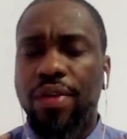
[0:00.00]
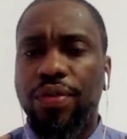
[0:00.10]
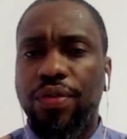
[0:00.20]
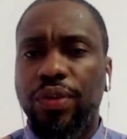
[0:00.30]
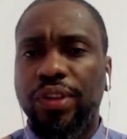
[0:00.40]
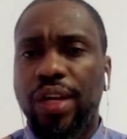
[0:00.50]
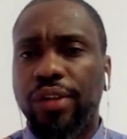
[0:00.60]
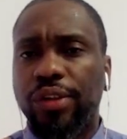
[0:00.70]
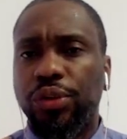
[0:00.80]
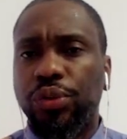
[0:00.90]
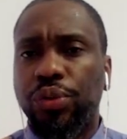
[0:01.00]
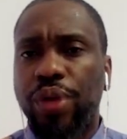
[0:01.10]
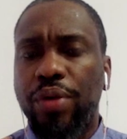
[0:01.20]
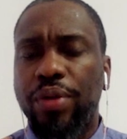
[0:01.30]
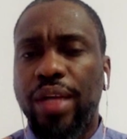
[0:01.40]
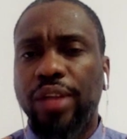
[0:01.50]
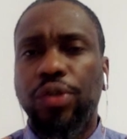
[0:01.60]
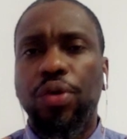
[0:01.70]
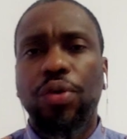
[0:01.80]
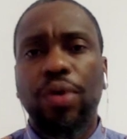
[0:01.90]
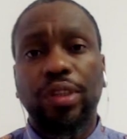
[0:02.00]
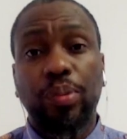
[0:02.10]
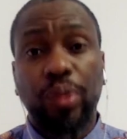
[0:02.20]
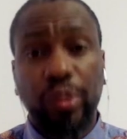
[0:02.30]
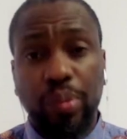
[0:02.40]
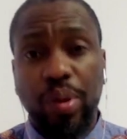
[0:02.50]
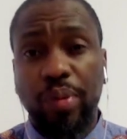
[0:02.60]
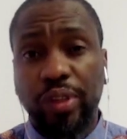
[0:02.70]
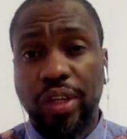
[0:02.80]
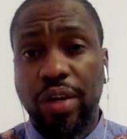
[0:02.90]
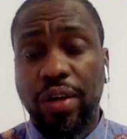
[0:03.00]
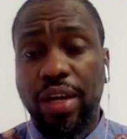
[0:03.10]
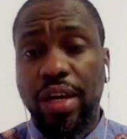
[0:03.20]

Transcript: the first country to recognize Congo as the personal property of